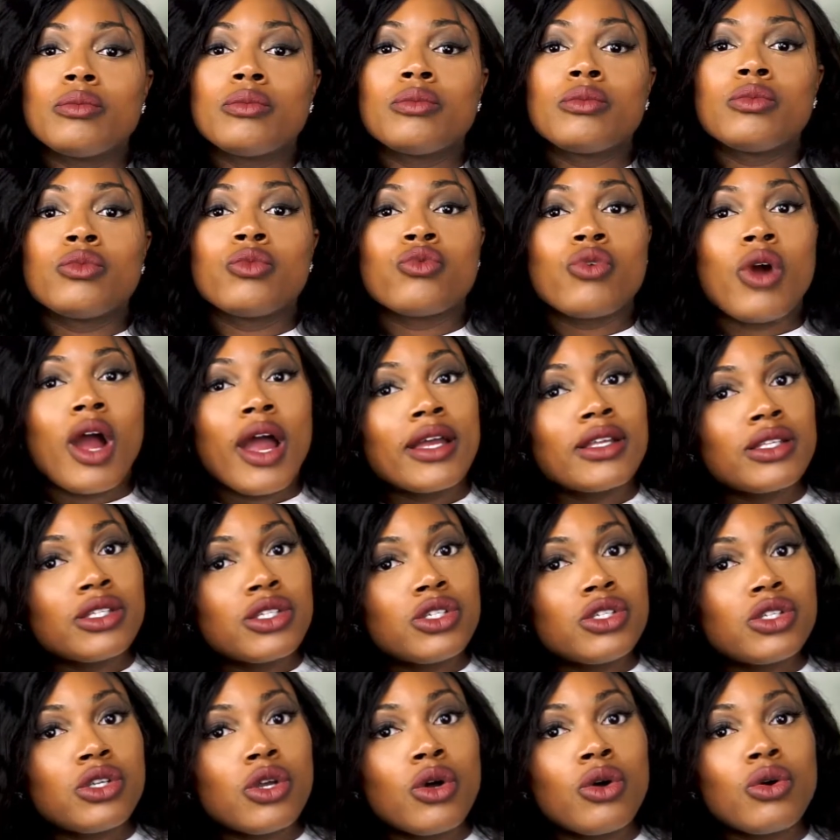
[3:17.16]

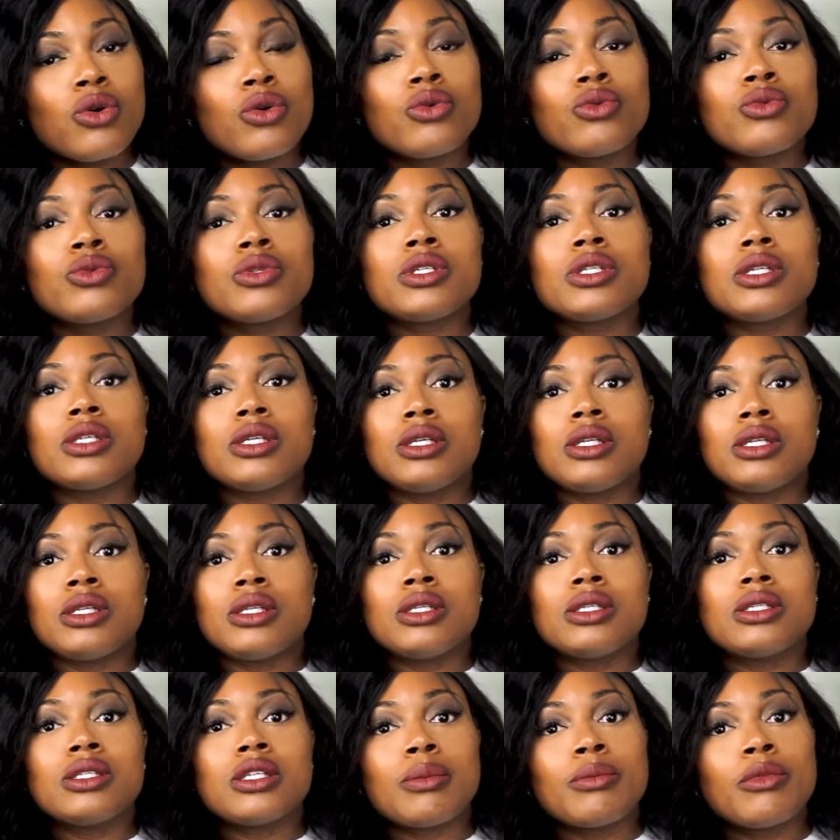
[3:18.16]
rhinestones
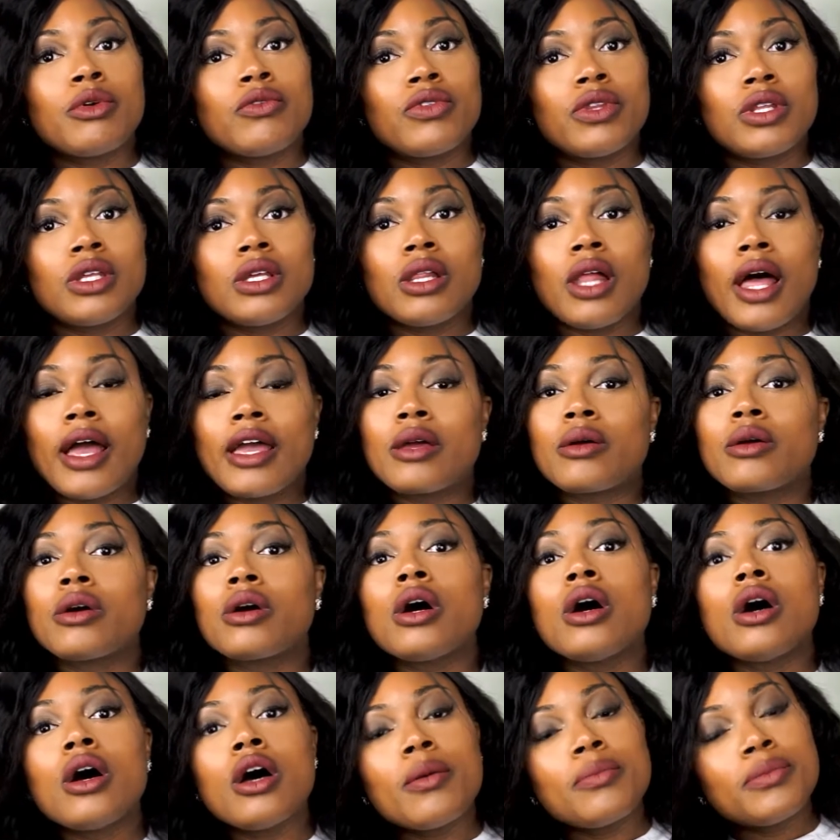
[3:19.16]
and some of the like
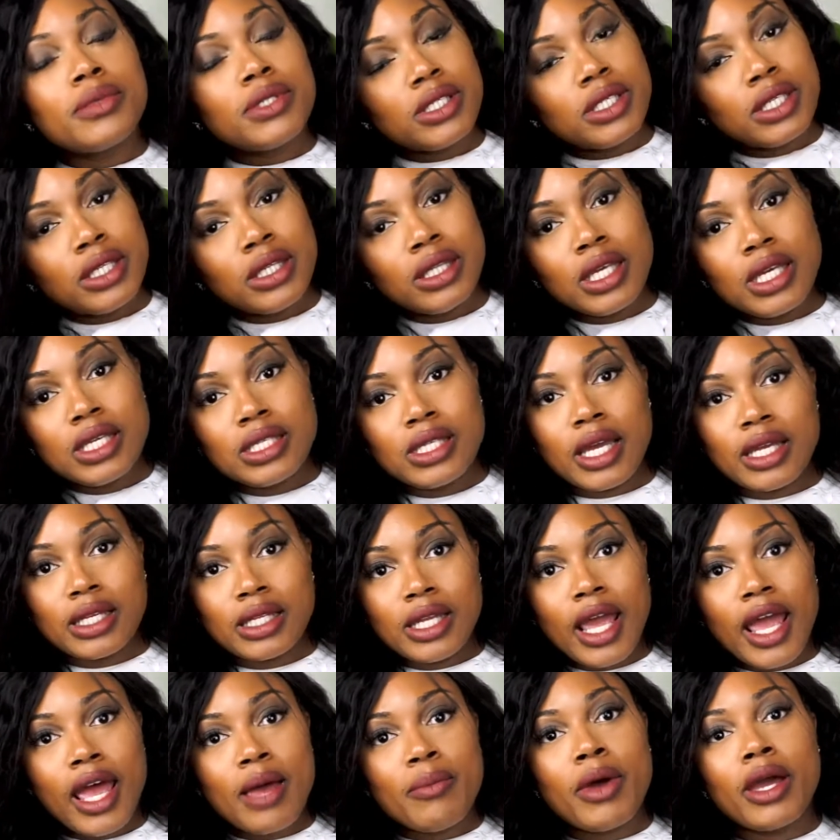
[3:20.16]
cups and things like
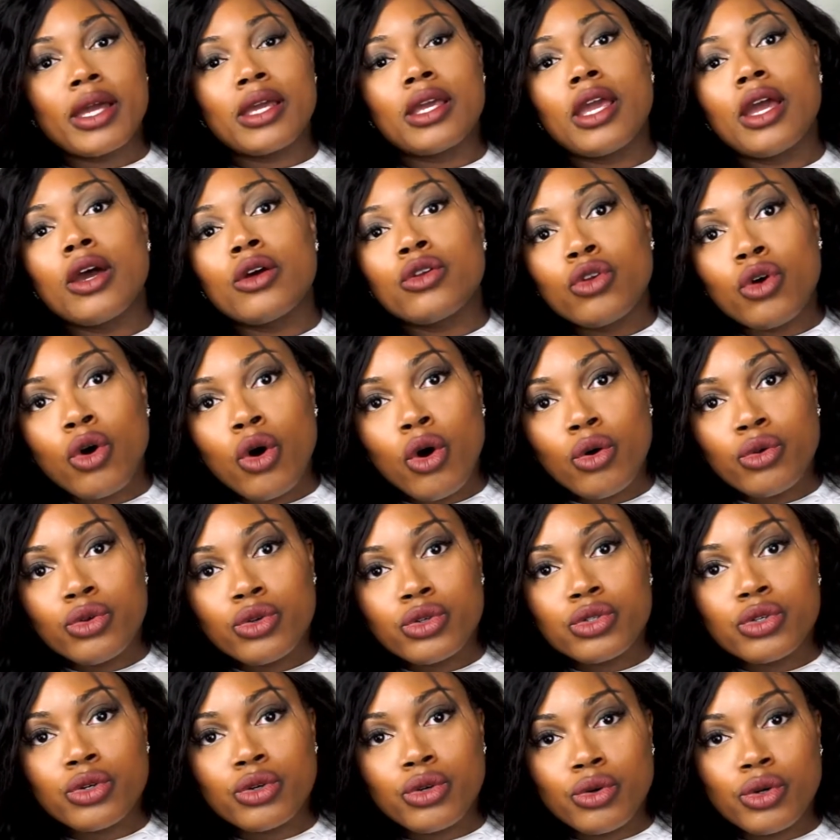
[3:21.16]
that. My candle holders
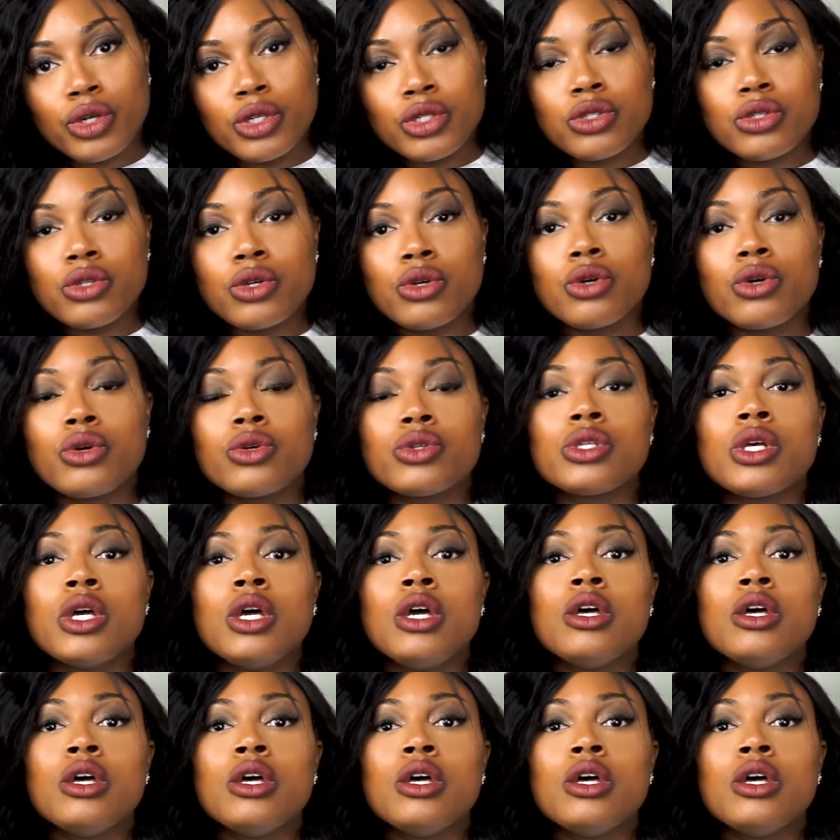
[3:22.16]
are crystals.